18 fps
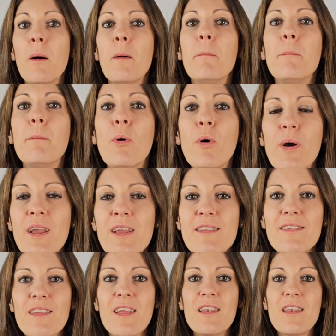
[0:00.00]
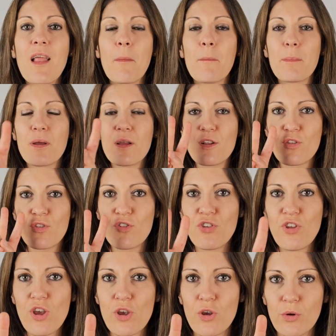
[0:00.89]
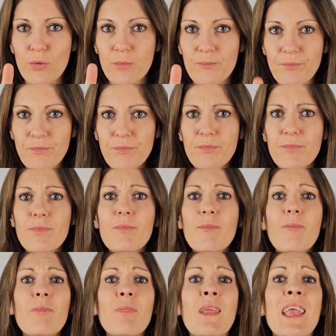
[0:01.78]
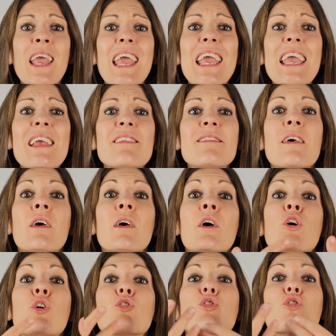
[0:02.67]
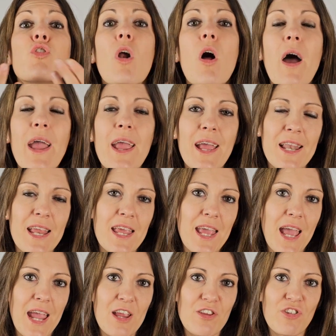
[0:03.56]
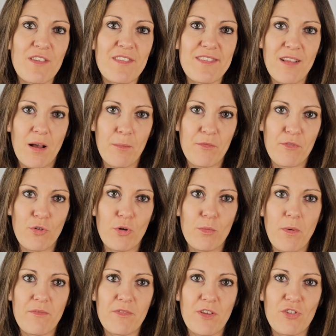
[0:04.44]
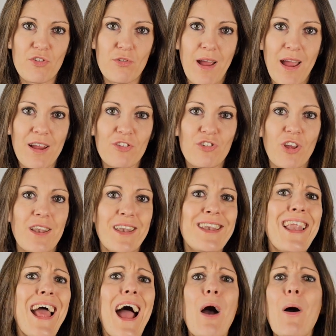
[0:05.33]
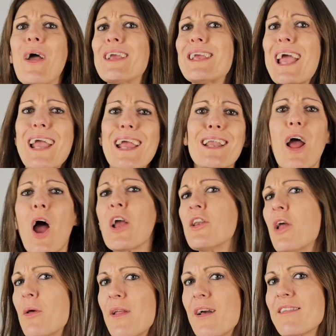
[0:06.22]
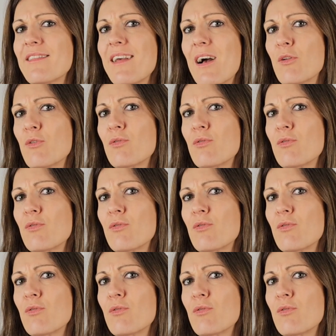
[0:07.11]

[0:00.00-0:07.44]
Point number 2 is try and engage in some form of distraction. Now, again, I know that sounds